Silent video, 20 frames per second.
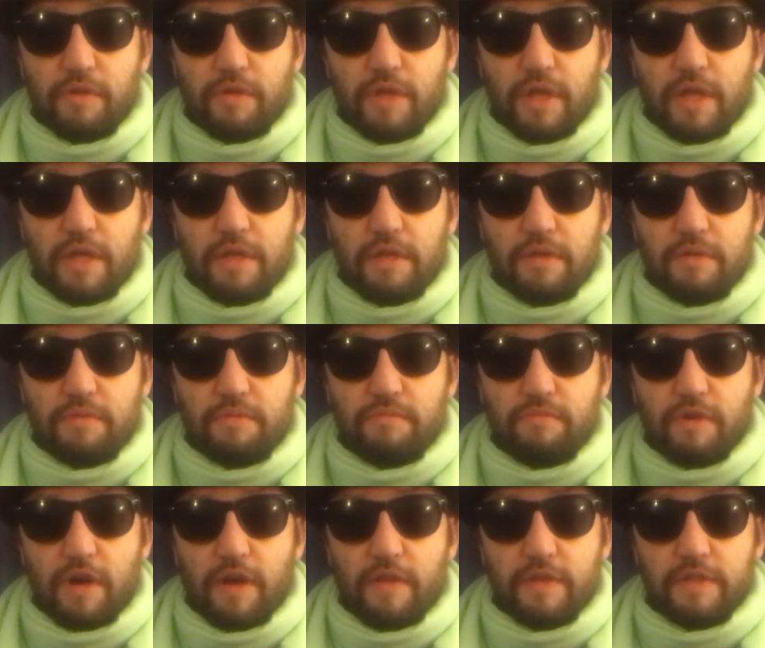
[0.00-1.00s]
they
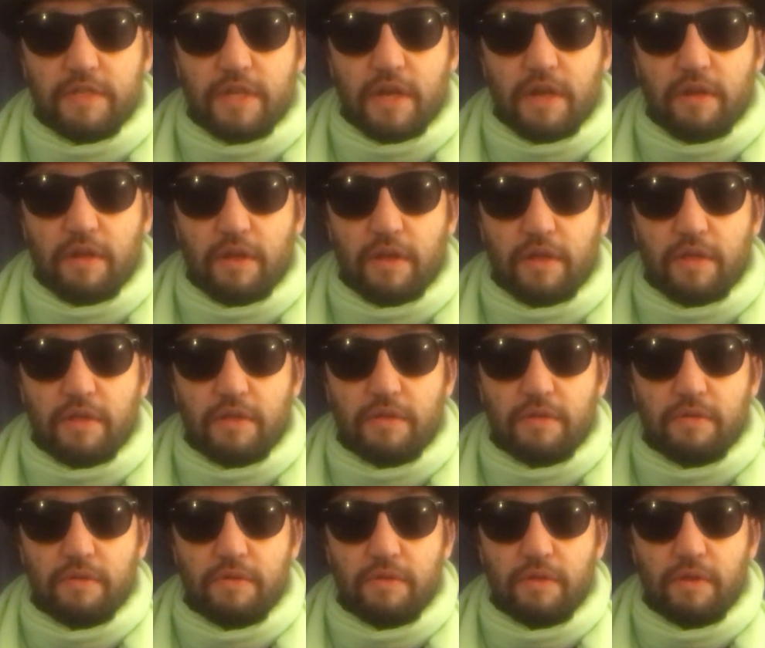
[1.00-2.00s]
rather sound like
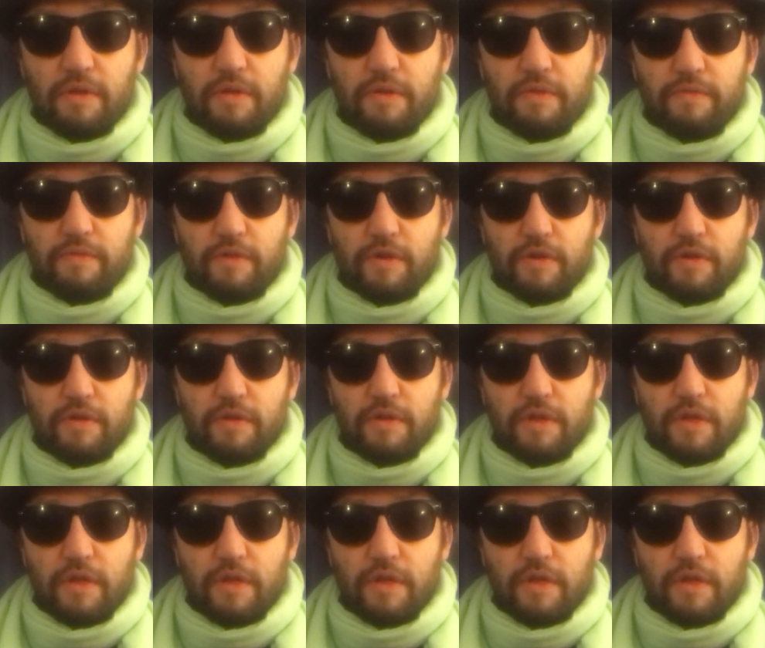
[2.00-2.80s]
you've got